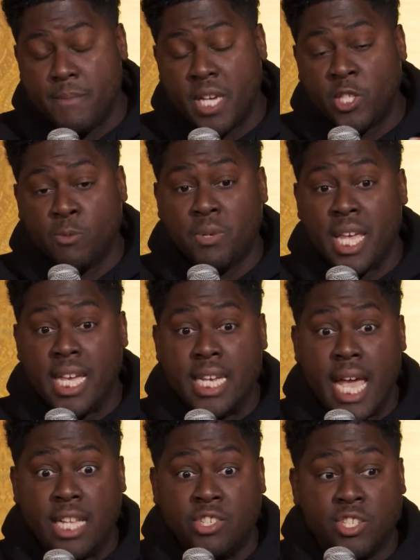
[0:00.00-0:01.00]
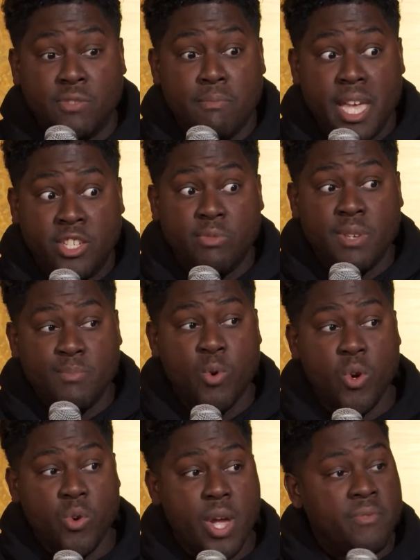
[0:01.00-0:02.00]
explain that just makes me
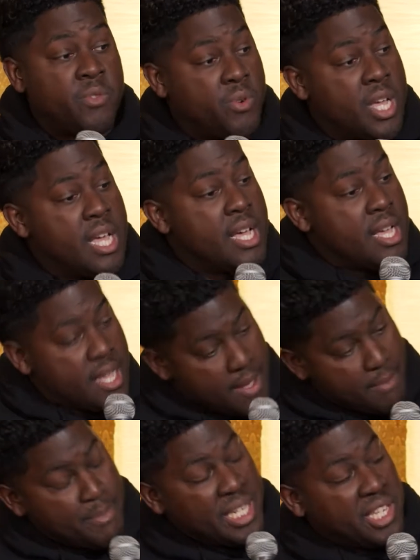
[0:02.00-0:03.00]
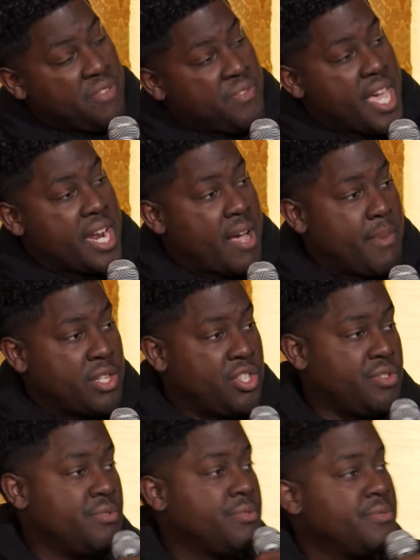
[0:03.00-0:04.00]
more grateful. Miss Yvette, how about you?